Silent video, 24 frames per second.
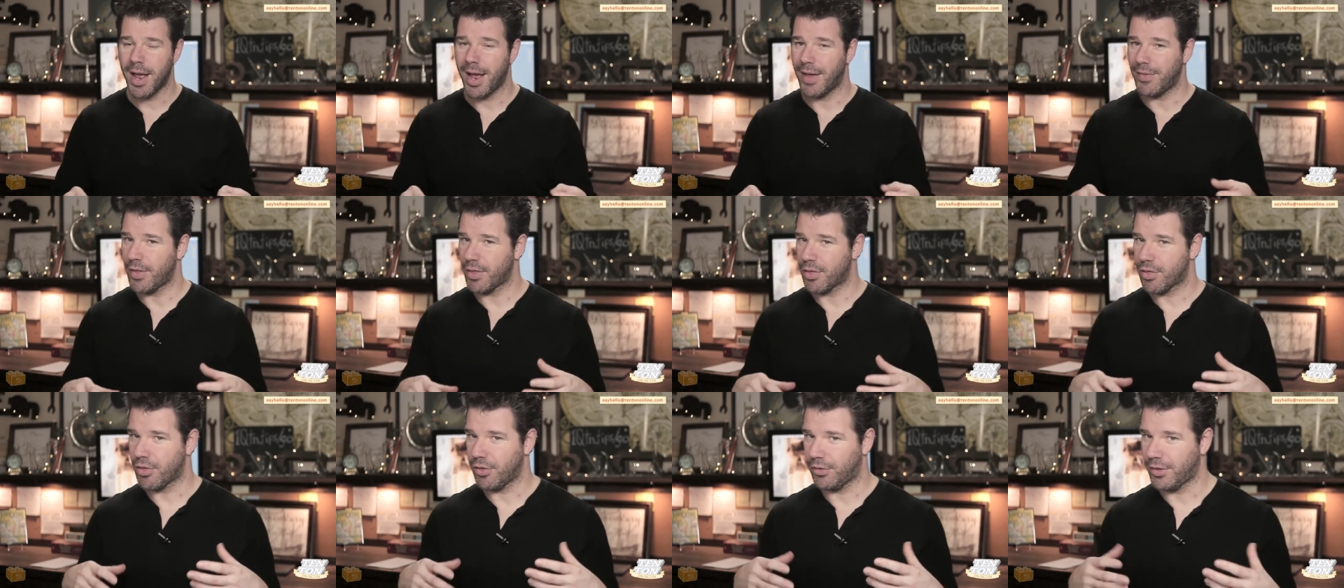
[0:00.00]

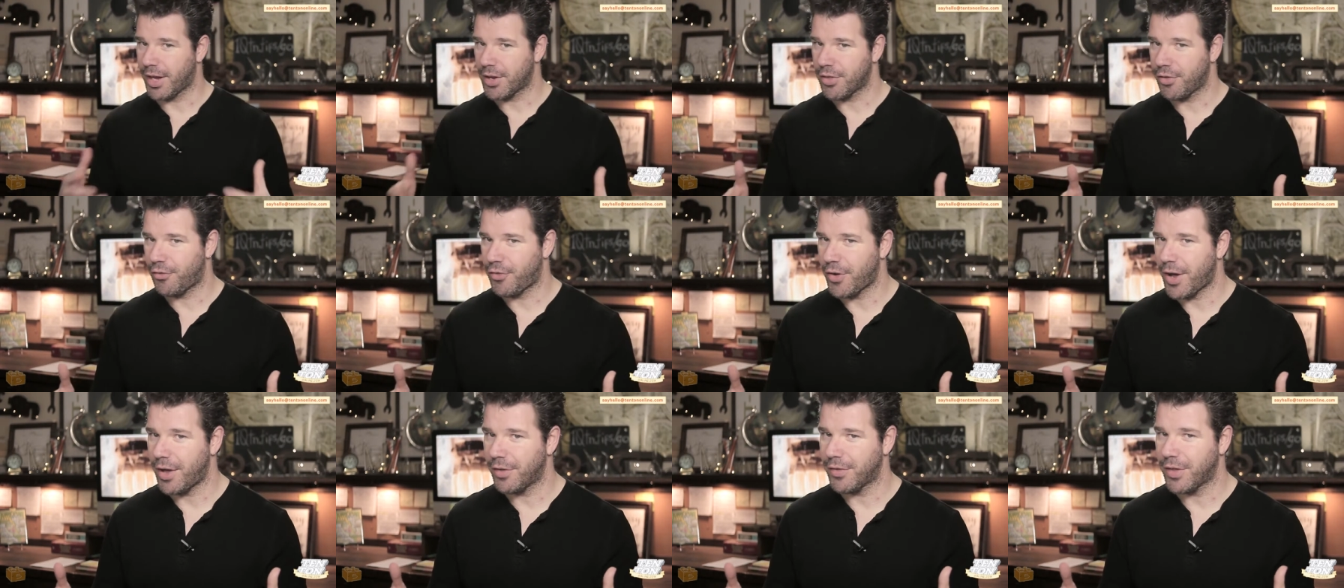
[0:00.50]
and then select
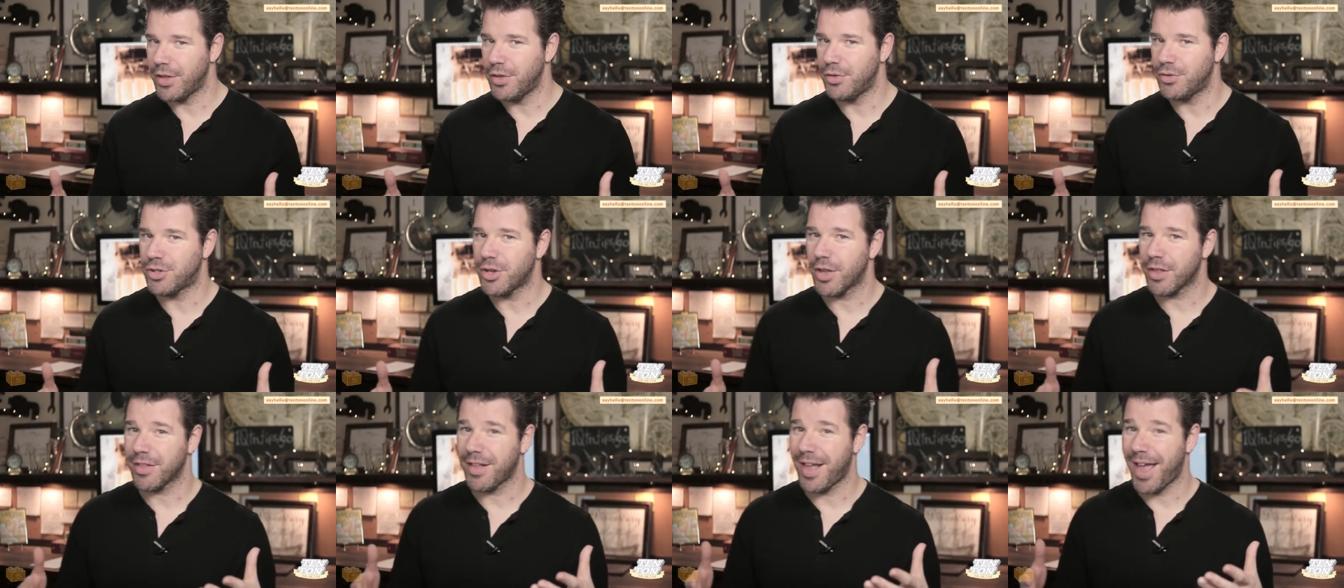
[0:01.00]
the file that
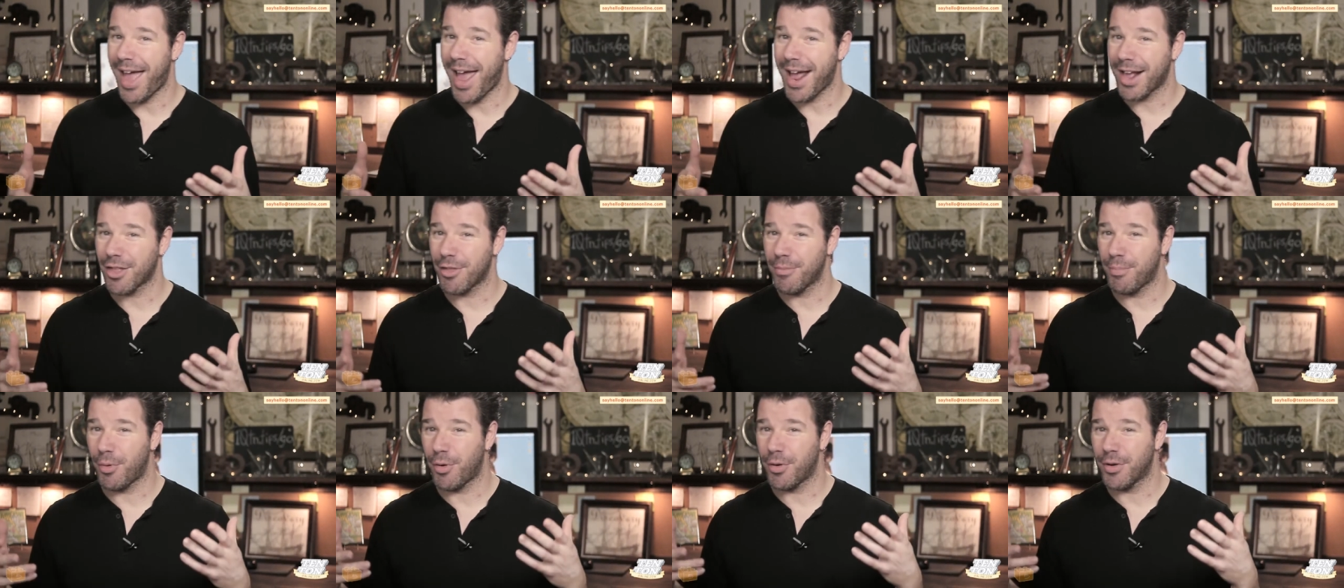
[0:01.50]
you just
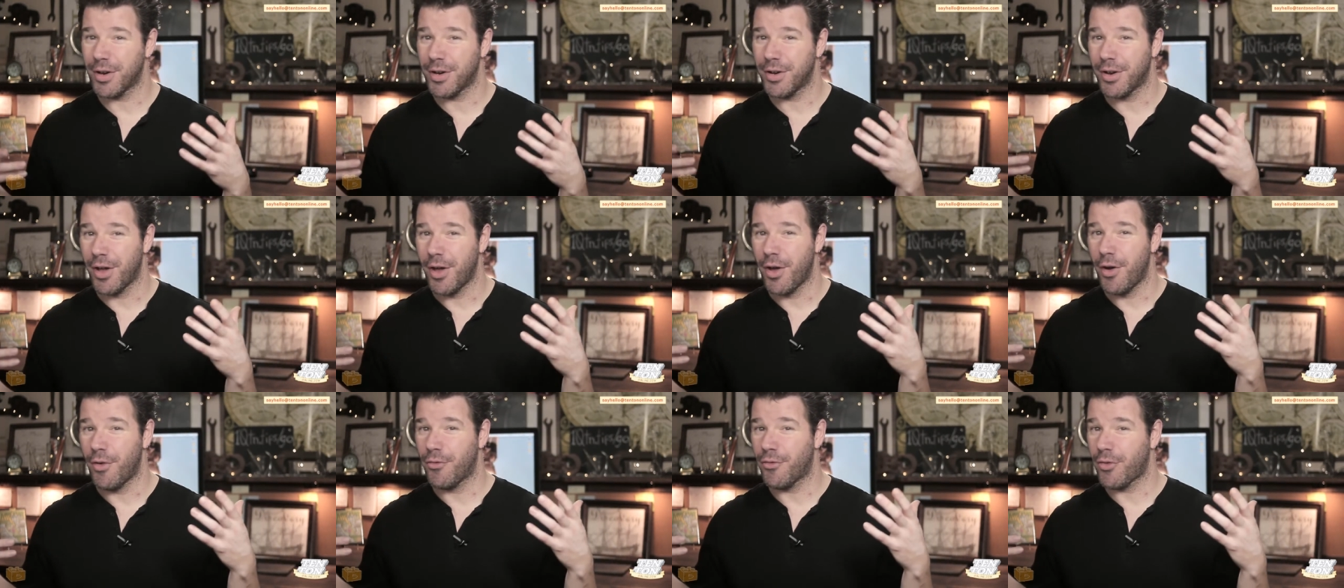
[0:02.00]

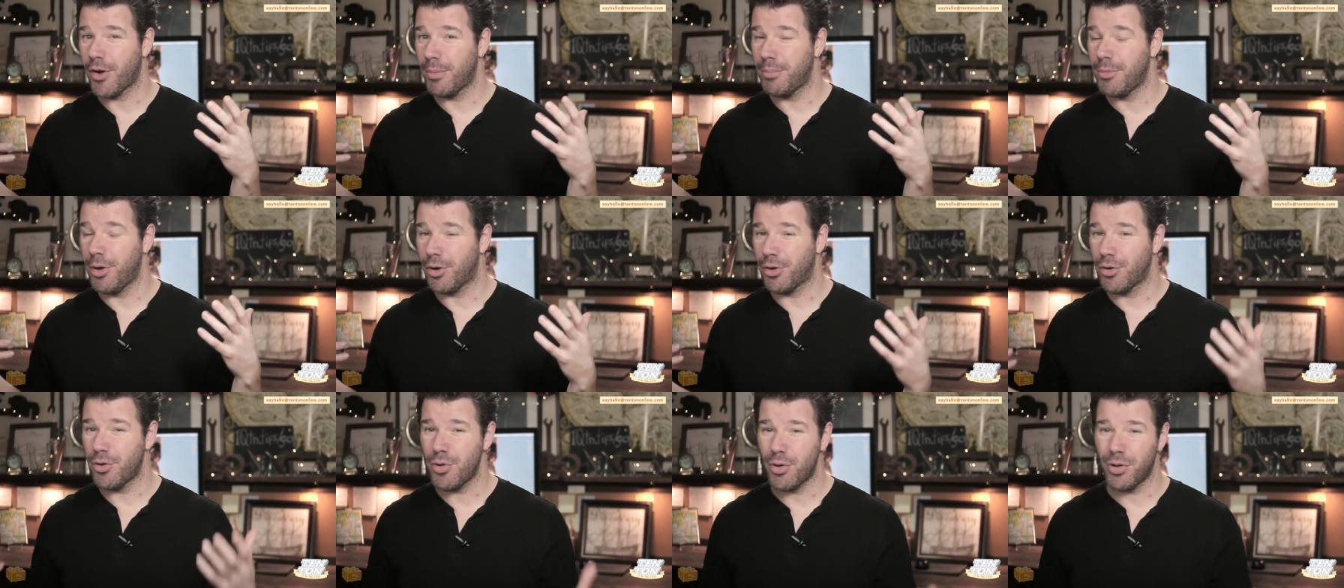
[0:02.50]
exported
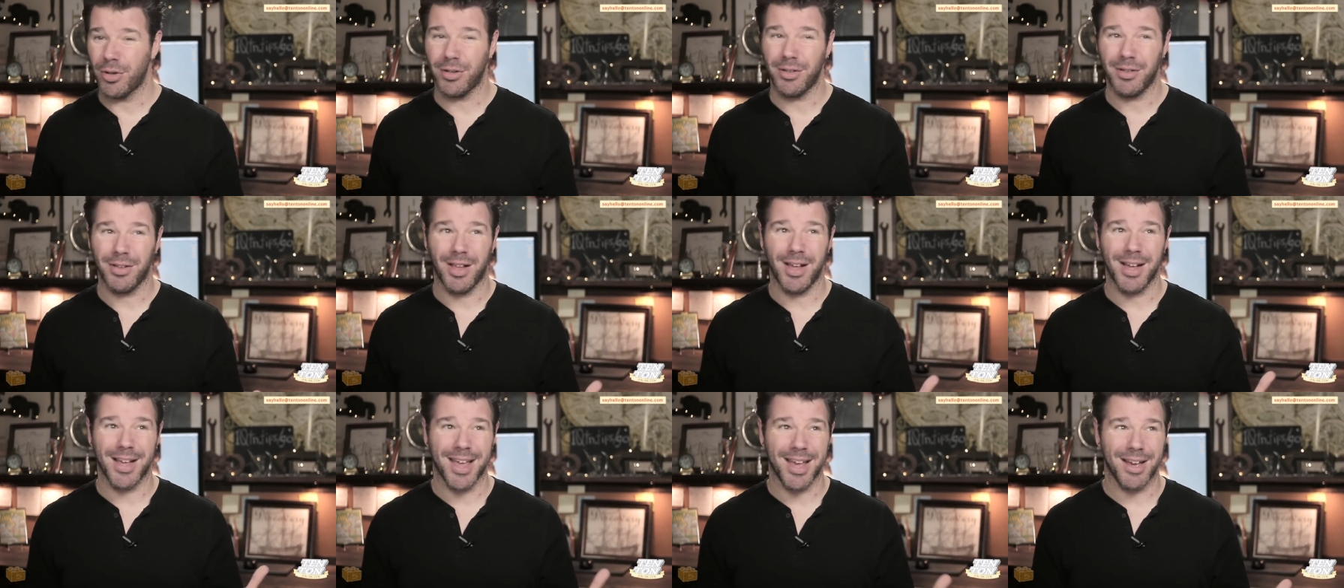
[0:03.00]
from your
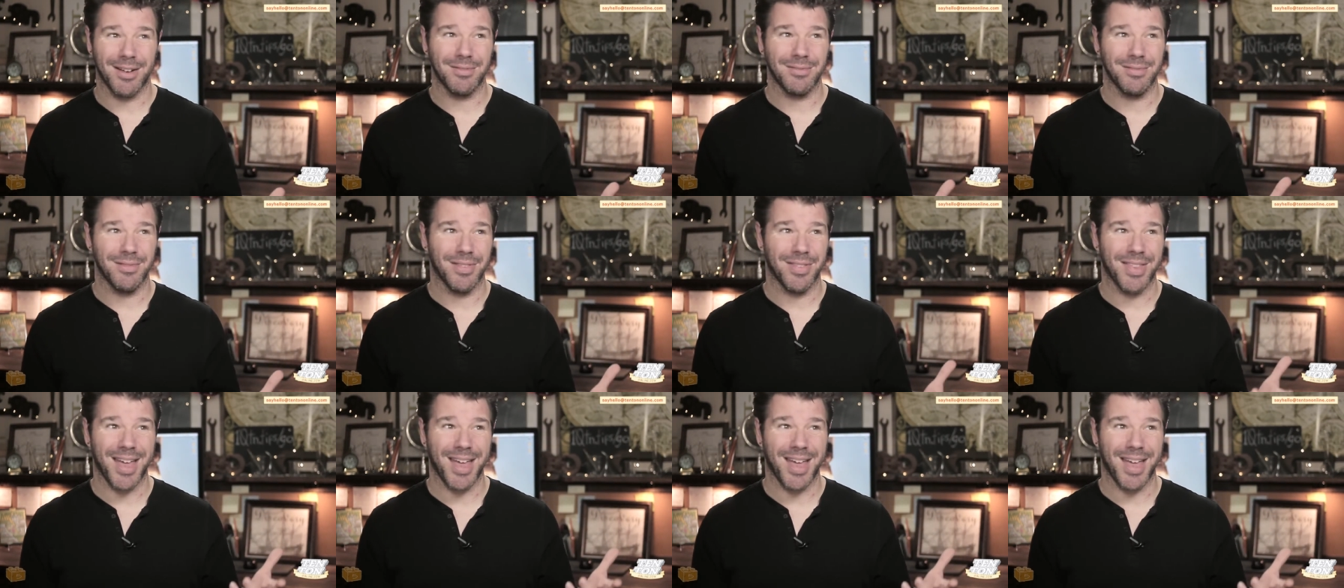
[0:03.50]
Google account.